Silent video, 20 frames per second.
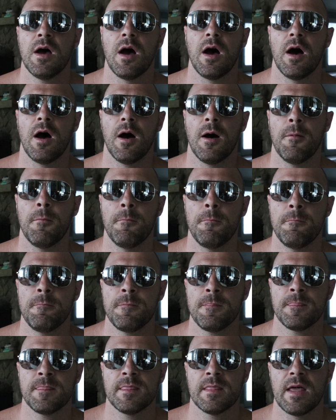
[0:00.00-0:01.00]

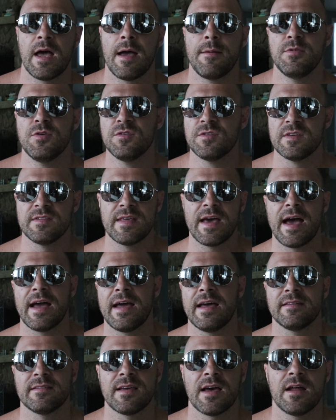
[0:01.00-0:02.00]
I'm using
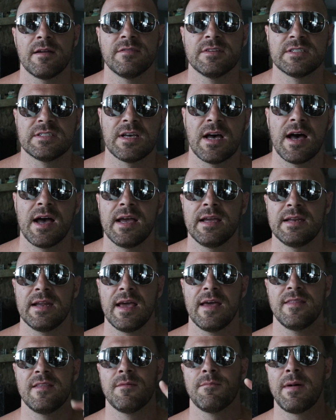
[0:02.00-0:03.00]
that as kind of a sign,
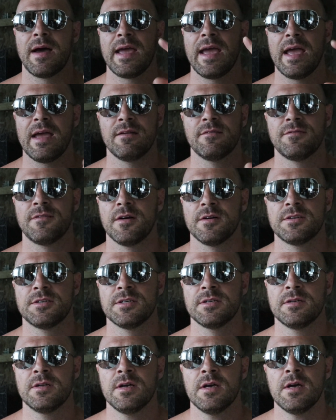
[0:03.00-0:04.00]
and then my hand
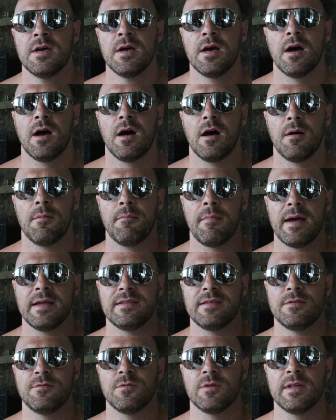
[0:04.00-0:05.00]
function. I
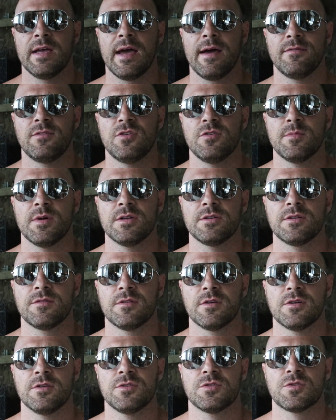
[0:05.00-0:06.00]
didn't really have too
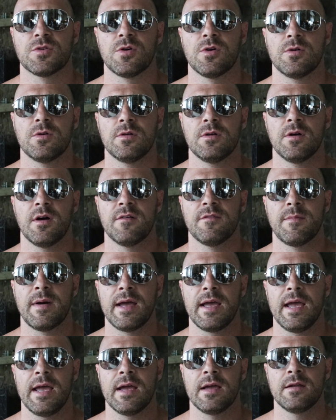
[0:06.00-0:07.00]
much control of
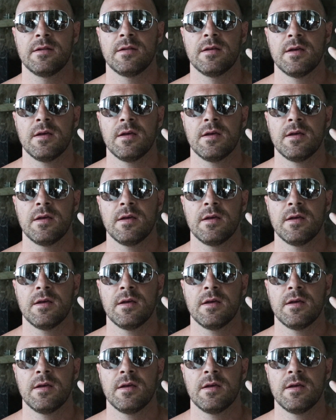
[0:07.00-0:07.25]
my hand,